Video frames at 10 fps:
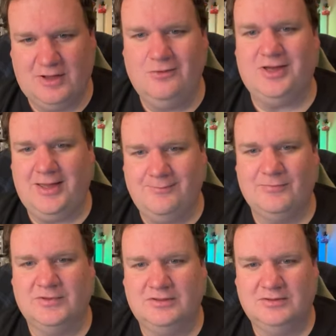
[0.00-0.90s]
Okay.
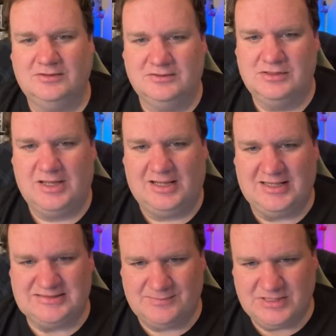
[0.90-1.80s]
I
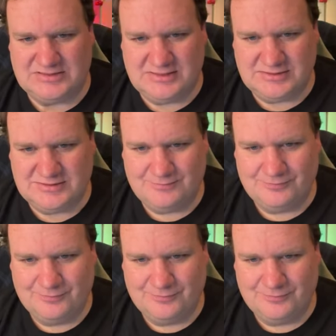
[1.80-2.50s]
guess that makes sense.